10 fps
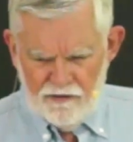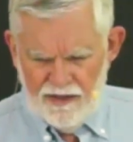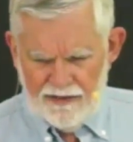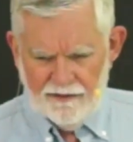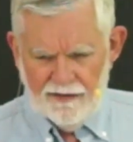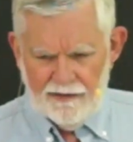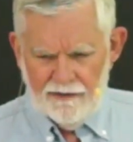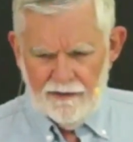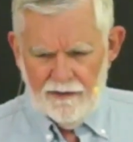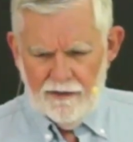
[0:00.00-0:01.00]

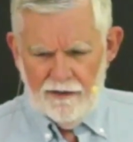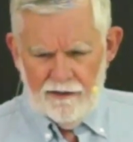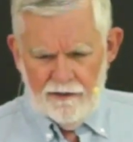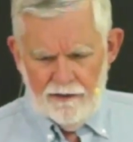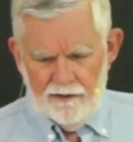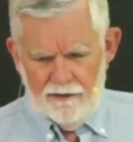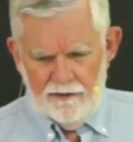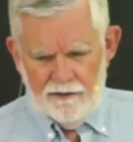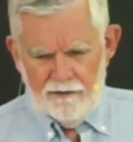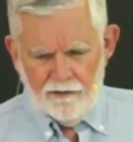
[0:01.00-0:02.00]
Secondly,
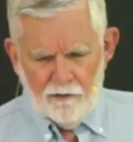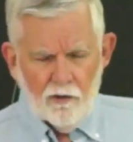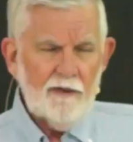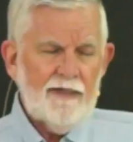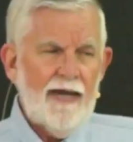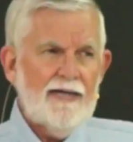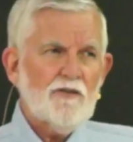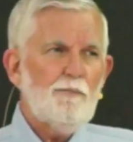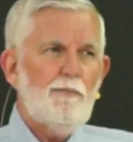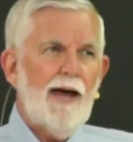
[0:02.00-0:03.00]
the Lord
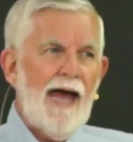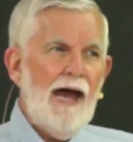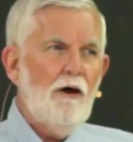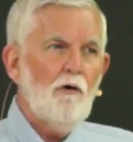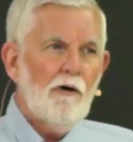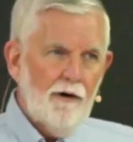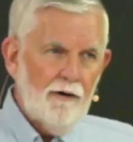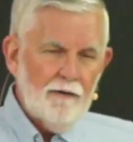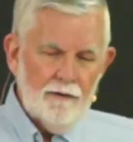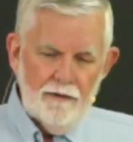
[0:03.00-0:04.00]
has
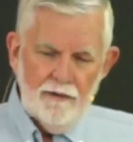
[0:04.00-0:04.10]
power